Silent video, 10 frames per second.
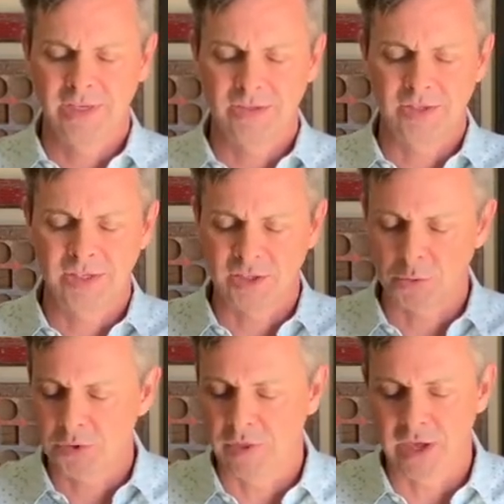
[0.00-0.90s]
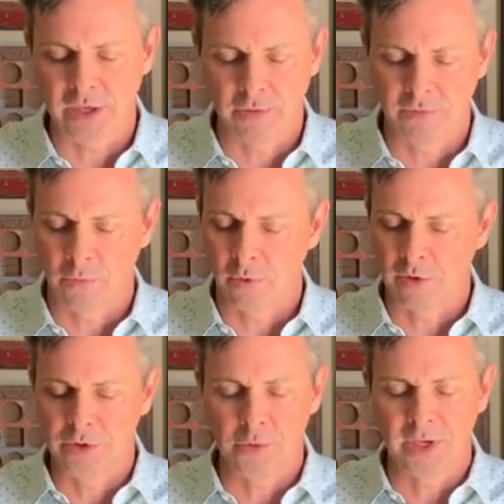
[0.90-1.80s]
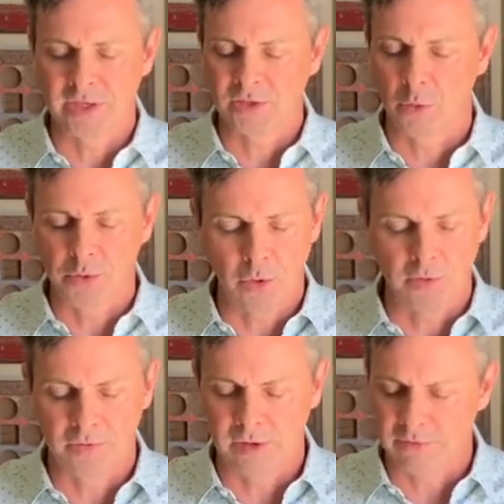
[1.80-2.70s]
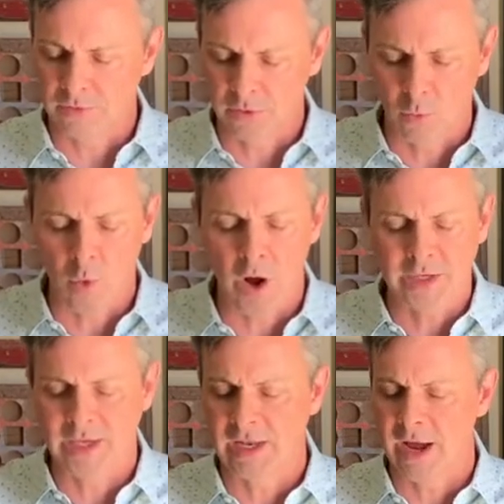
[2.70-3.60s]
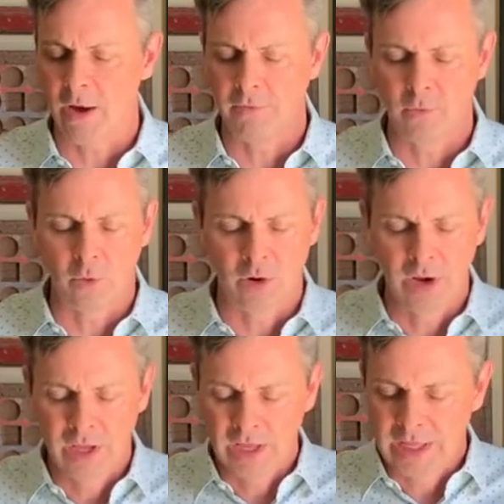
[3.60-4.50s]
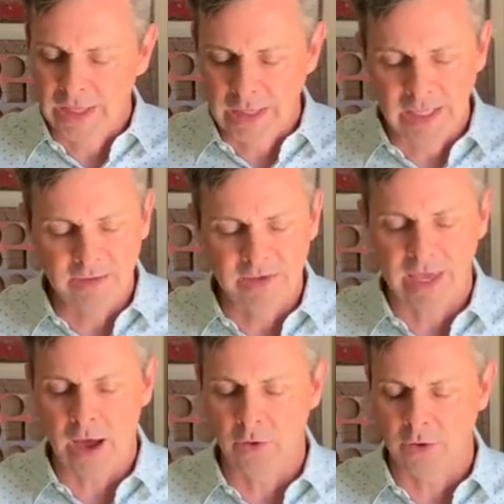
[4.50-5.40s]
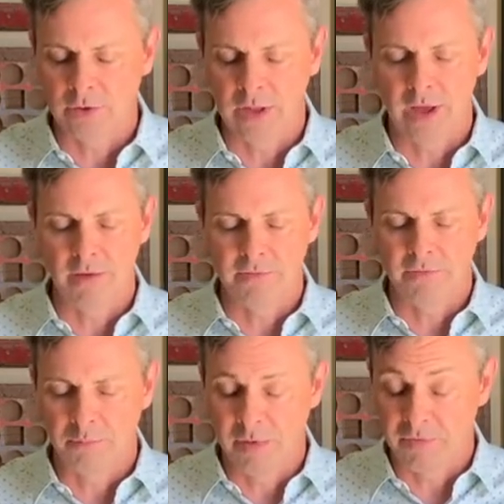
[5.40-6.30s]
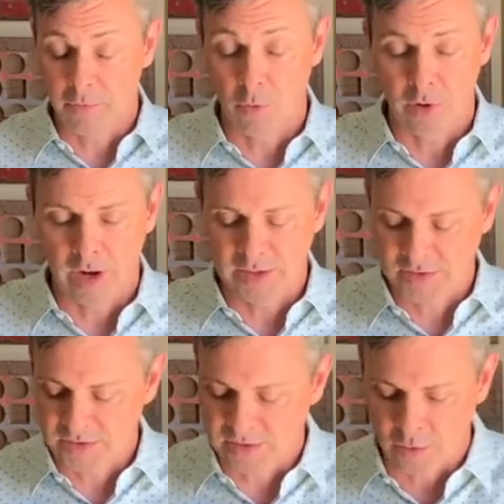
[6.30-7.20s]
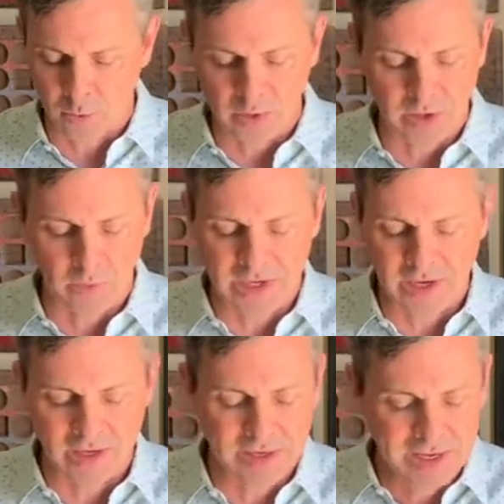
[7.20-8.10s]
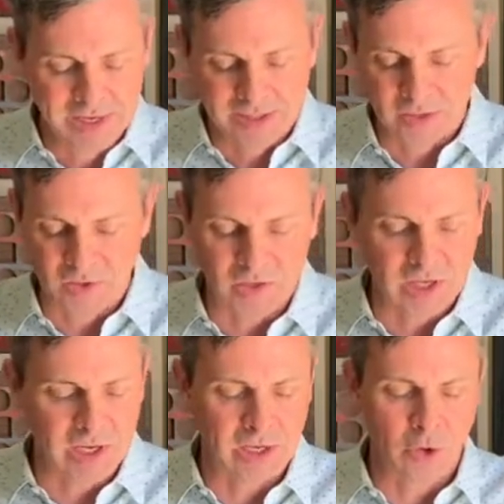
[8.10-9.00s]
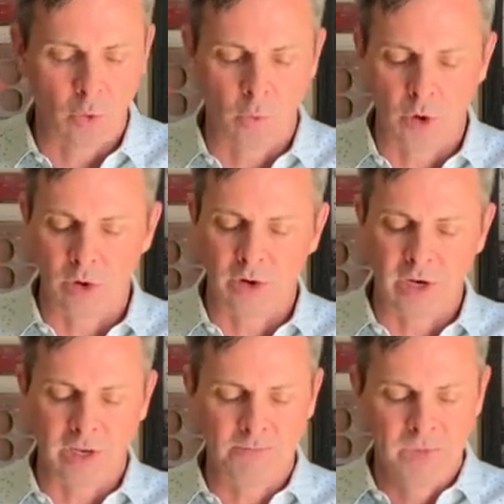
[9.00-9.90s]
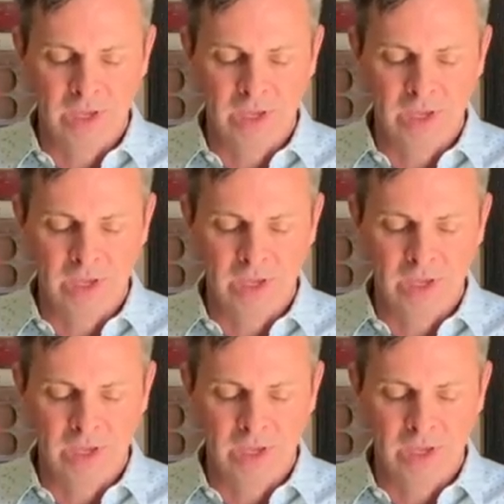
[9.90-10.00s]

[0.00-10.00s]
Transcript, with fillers: Jesus, we thank you for doing it so beautifully, for walking it out, for living out your love before us. Lord, we, we get to see it in your word. And